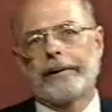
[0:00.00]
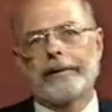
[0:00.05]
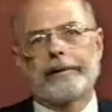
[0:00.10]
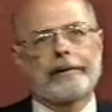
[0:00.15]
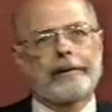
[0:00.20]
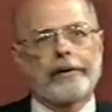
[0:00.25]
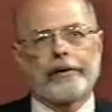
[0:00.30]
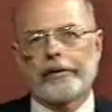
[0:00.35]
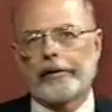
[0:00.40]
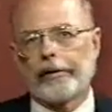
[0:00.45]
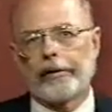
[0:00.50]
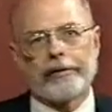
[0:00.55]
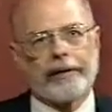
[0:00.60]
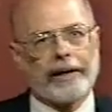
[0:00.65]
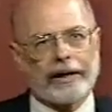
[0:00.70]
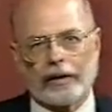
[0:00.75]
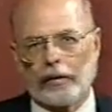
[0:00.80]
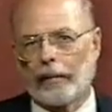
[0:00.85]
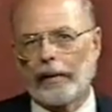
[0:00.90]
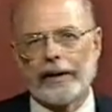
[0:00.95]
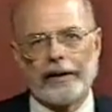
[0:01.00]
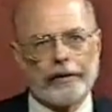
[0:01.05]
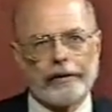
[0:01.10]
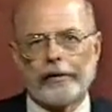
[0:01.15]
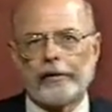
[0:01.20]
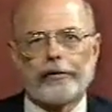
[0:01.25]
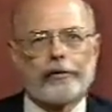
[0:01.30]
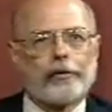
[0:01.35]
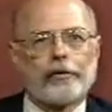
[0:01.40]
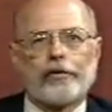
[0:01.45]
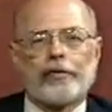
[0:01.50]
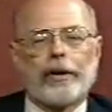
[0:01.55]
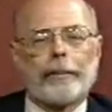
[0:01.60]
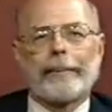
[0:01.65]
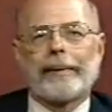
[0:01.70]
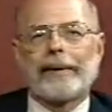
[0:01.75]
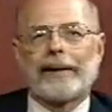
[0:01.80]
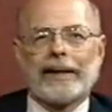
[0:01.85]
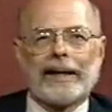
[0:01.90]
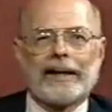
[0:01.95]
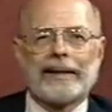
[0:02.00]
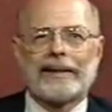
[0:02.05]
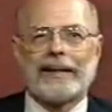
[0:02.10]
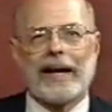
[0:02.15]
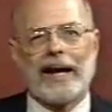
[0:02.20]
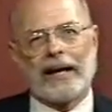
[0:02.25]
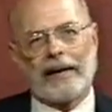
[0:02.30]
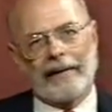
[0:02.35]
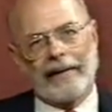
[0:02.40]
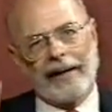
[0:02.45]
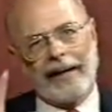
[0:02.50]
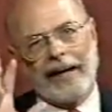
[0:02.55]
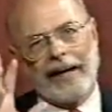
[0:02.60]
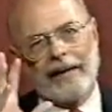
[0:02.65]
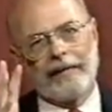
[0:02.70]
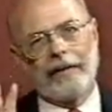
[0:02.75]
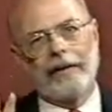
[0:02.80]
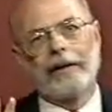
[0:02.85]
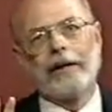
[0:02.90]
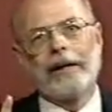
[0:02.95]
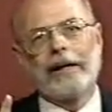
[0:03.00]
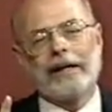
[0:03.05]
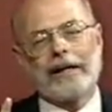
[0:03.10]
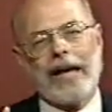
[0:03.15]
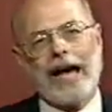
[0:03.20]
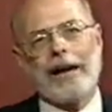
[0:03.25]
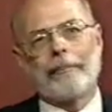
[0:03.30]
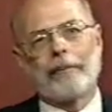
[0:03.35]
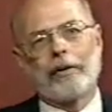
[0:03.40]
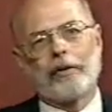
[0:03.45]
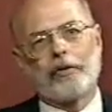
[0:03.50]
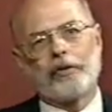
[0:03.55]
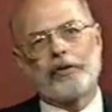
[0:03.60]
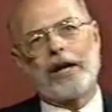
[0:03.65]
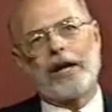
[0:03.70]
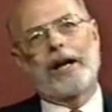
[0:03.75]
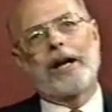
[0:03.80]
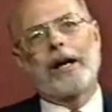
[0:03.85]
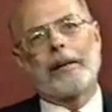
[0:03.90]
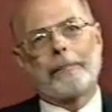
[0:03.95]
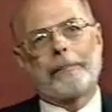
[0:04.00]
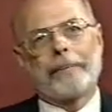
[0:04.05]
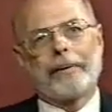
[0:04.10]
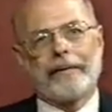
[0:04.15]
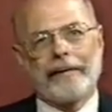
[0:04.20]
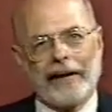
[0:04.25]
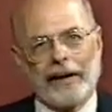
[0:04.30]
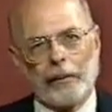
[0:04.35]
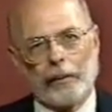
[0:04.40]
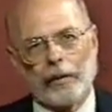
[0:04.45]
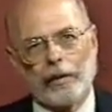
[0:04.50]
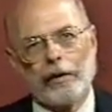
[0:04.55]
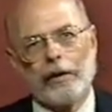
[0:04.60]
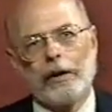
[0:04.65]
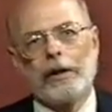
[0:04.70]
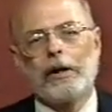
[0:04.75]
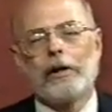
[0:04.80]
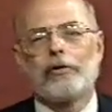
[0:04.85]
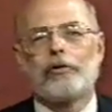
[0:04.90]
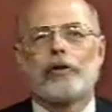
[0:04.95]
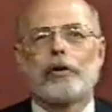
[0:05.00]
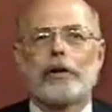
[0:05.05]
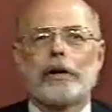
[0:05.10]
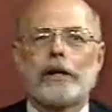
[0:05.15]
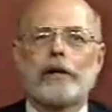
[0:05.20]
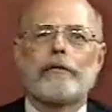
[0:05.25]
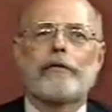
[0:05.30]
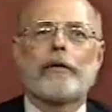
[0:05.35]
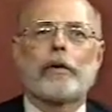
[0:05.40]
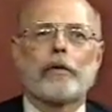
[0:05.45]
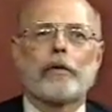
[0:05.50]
interior decorators or something like that, and they had the cameras set up, and they were shooting